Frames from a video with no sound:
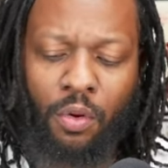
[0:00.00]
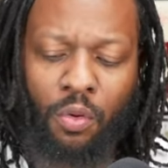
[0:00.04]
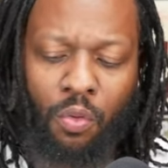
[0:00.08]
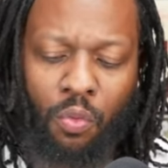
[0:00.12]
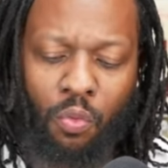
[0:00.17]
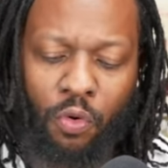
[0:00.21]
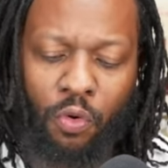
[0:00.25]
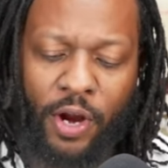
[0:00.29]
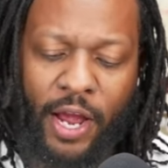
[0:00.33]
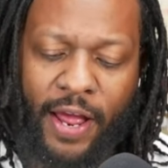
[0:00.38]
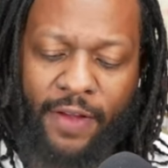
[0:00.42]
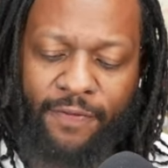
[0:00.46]

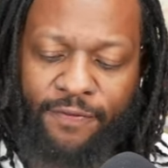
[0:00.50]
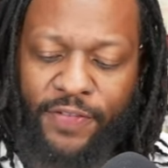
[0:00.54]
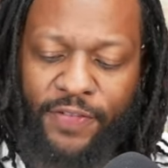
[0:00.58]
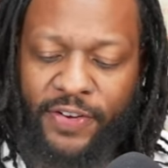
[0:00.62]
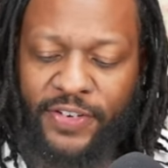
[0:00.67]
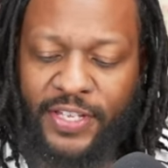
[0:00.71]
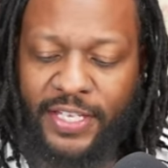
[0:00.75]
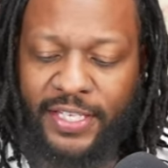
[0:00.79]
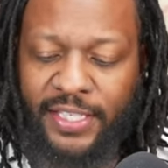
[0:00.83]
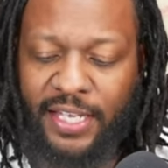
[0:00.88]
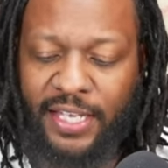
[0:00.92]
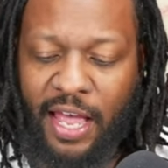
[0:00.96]
We're at
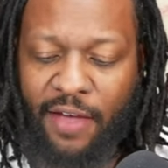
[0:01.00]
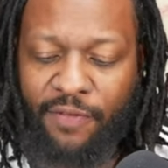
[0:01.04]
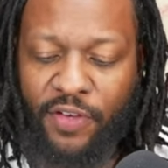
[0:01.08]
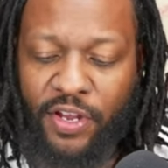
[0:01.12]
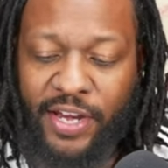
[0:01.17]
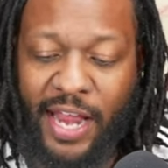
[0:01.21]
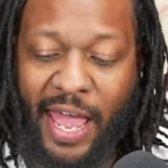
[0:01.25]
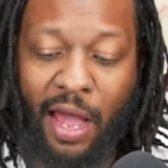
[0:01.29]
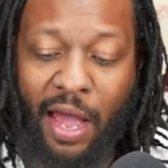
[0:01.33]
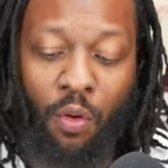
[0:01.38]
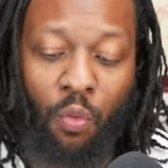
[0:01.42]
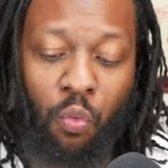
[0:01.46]

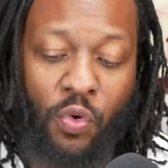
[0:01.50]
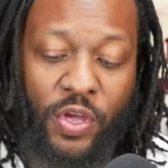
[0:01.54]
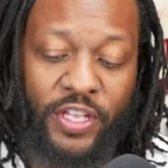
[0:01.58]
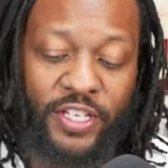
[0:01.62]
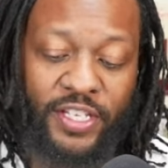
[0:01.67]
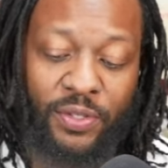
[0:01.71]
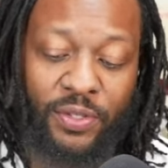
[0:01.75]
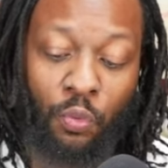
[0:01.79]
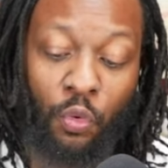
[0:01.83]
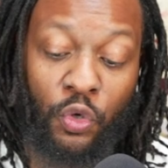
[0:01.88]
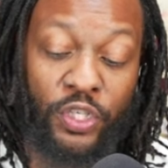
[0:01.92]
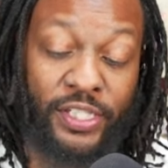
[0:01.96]
57. Now,
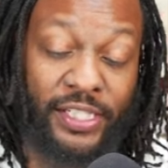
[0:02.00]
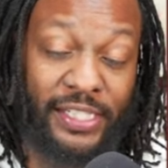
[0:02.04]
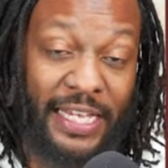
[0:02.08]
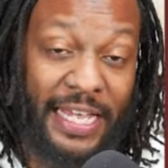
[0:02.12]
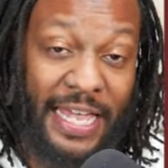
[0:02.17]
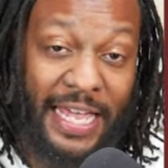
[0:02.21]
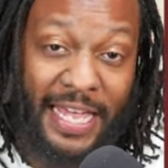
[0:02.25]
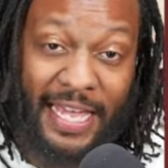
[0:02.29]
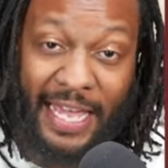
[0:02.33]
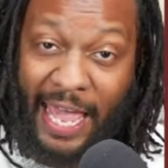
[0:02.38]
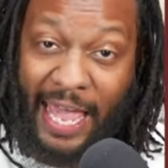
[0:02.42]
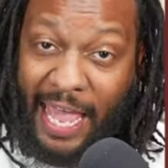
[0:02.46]
we're
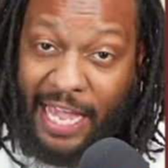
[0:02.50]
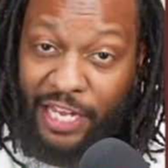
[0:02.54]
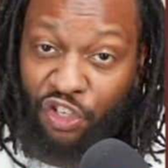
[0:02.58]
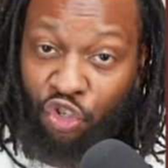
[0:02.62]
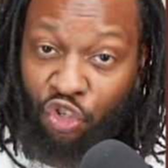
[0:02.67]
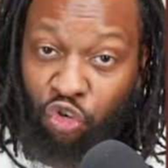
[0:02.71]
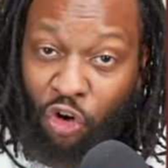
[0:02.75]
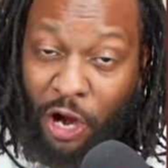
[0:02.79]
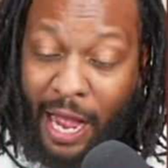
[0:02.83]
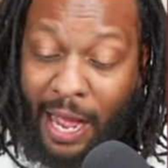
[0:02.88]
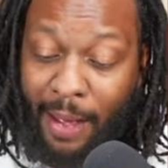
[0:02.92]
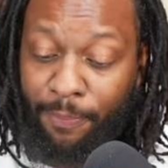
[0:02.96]
seeing a
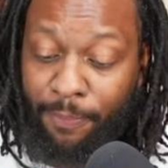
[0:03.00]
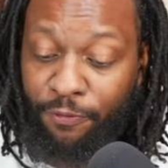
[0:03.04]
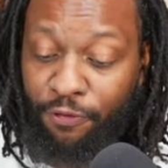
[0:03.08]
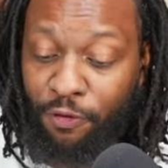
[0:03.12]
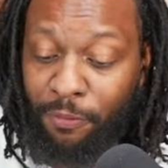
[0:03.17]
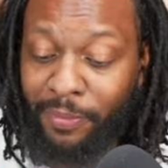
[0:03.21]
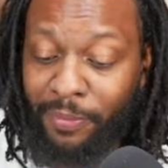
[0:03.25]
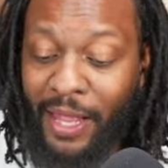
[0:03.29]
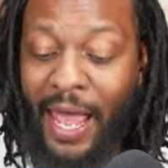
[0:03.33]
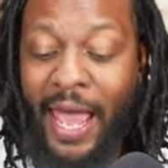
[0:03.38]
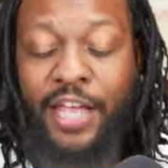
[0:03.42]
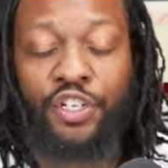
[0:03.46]
drop
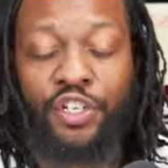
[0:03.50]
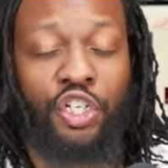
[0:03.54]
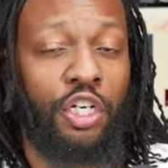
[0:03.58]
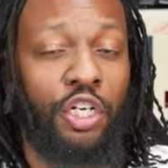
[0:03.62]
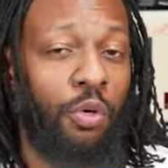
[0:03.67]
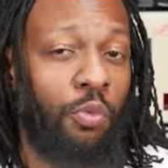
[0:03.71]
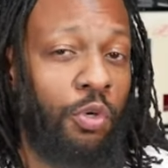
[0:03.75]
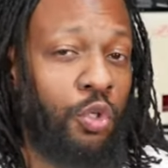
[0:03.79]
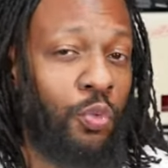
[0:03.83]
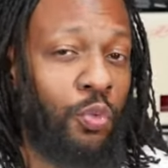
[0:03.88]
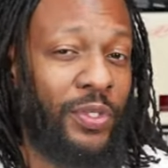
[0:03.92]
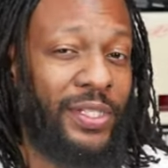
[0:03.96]
from last
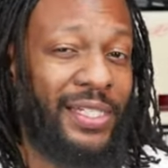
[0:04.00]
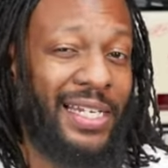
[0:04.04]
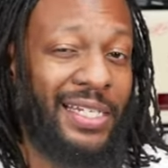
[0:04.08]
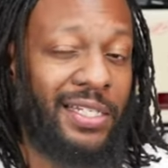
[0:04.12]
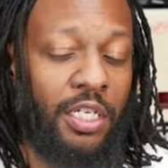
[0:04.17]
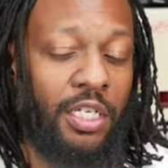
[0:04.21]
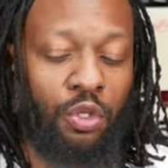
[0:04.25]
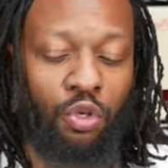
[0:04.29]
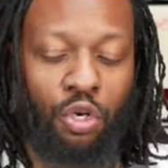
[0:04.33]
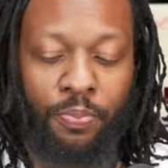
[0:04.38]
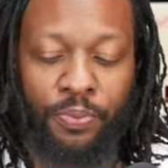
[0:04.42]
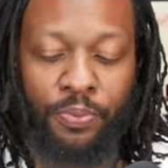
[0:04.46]
year, which was
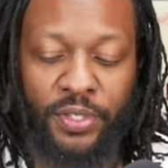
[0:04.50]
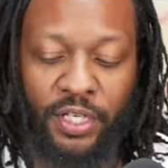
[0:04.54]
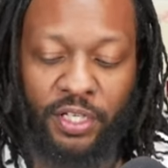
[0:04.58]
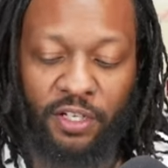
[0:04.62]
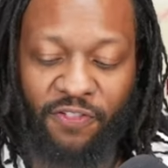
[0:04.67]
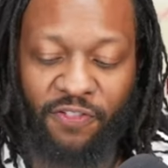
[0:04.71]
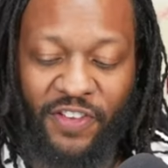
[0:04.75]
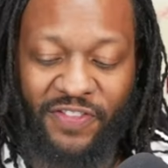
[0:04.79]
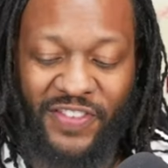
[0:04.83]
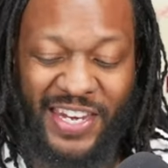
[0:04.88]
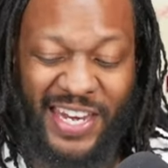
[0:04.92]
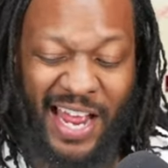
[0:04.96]
63%
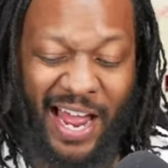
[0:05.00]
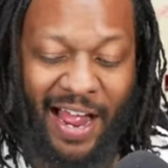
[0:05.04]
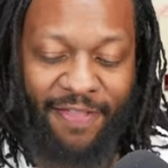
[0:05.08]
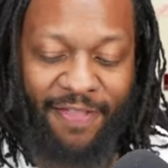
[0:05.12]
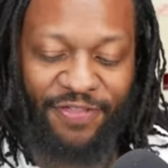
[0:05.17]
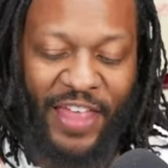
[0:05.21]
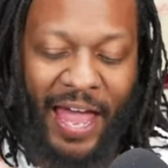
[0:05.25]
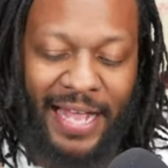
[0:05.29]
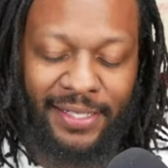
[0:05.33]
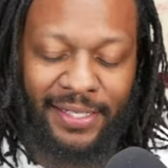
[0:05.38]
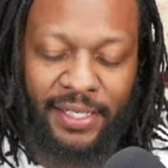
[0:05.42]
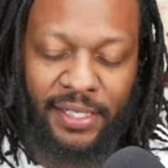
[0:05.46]
to
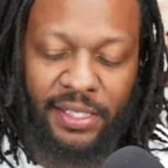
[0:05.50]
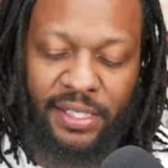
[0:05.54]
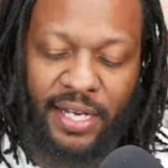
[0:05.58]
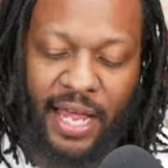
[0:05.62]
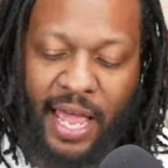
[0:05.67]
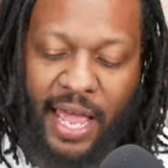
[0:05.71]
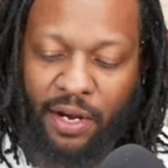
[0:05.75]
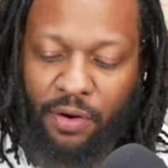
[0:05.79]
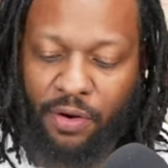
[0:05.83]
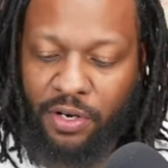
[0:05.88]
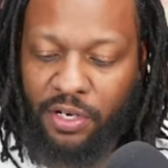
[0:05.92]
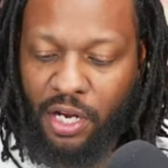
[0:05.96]
59. That's a
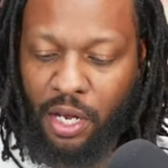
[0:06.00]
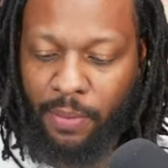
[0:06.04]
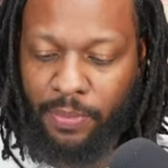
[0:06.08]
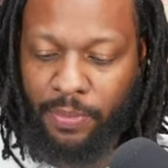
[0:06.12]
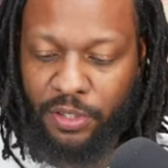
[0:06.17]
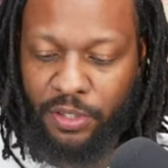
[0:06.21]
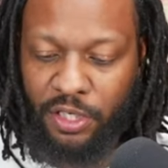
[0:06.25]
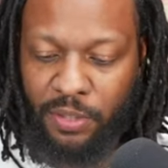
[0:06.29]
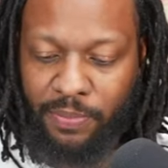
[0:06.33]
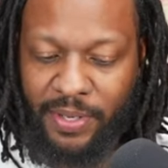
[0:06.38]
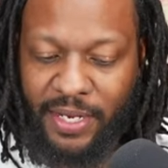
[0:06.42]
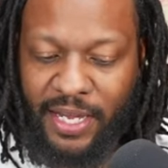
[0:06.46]
staggering
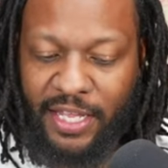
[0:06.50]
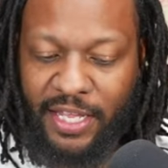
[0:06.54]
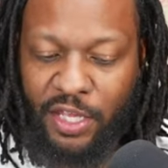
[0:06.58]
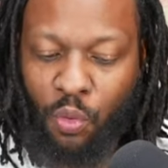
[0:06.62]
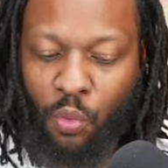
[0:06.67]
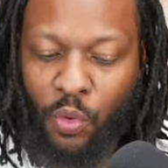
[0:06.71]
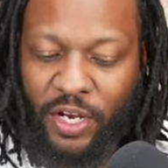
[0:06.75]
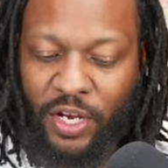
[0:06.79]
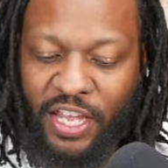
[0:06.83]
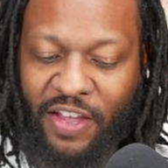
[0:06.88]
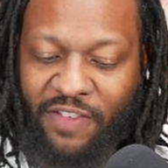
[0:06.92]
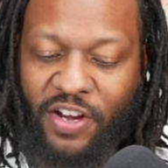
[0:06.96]
number to me. And
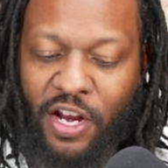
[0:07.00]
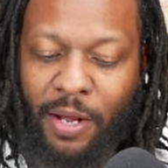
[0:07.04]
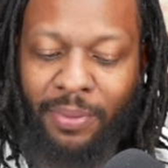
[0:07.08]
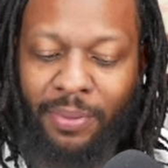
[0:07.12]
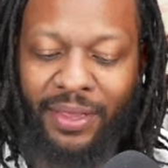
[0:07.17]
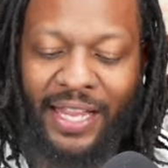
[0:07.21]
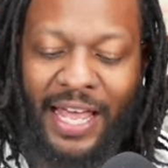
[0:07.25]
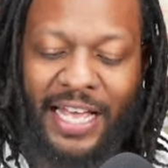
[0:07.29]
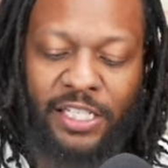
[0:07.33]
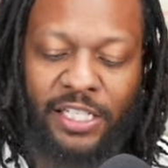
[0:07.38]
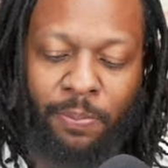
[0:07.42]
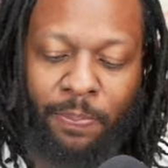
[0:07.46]
then we're giving up
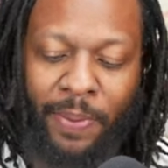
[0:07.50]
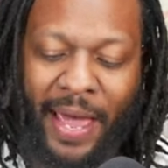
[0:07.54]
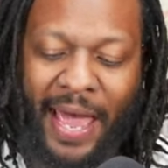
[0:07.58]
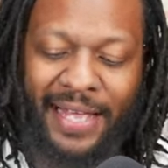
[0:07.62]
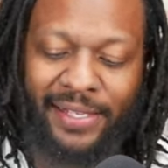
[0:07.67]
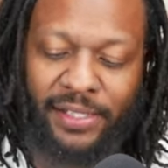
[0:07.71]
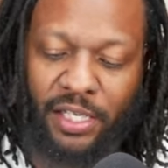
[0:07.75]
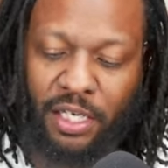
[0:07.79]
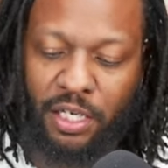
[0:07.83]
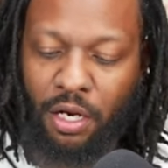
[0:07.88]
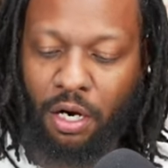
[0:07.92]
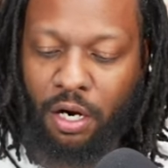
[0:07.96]
less
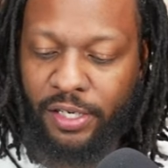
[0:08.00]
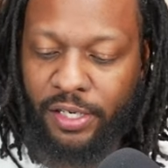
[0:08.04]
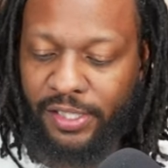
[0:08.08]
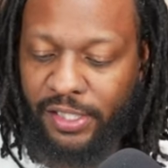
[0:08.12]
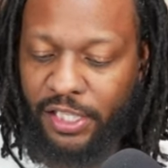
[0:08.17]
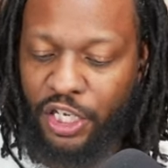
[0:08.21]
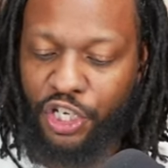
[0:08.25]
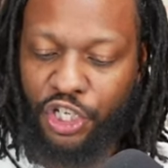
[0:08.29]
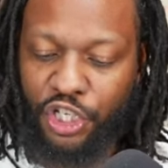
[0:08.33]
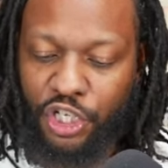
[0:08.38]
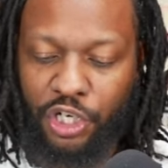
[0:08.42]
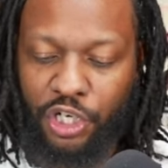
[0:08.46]
passing yards
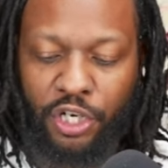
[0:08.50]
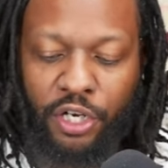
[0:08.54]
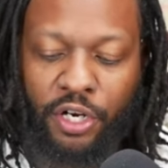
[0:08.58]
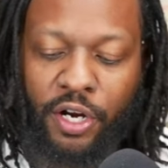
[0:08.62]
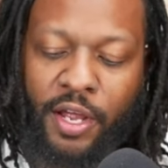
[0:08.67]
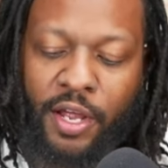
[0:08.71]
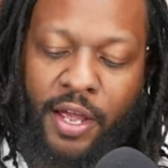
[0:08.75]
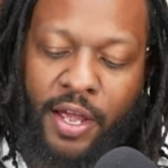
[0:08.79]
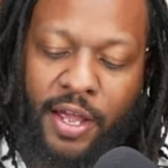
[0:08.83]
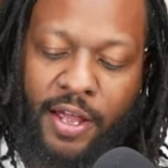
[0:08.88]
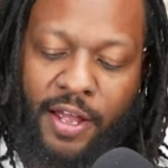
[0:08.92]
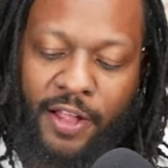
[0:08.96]
this year
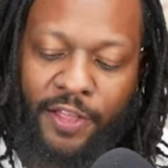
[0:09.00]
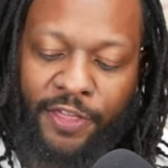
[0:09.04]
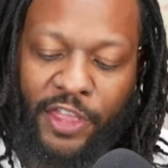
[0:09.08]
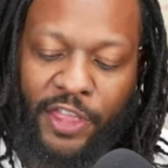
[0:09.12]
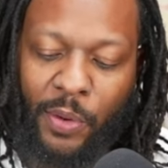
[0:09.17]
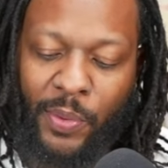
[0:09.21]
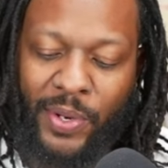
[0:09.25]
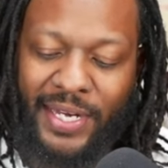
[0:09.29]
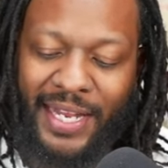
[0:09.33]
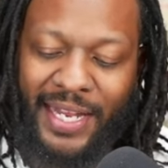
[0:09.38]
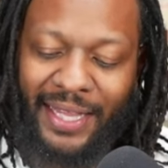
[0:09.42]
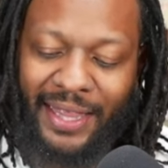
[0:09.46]

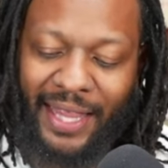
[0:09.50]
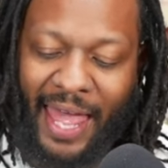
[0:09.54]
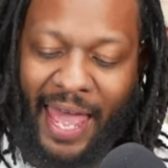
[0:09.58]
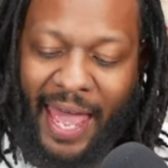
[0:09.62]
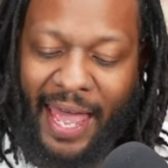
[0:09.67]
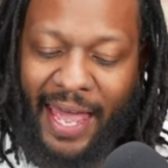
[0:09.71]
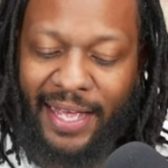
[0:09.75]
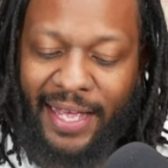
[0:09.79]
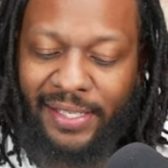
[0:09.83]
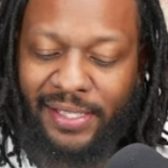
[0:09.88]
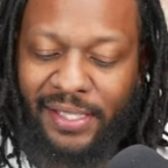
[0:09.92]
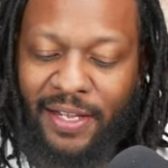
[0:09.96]
than we did
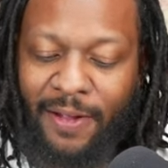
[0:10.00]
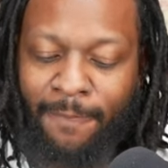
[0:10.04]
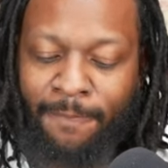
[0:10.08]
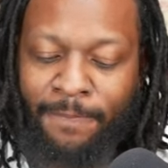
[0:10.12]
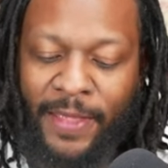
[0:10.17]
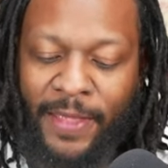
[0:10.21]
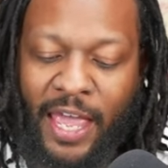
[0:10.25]
last.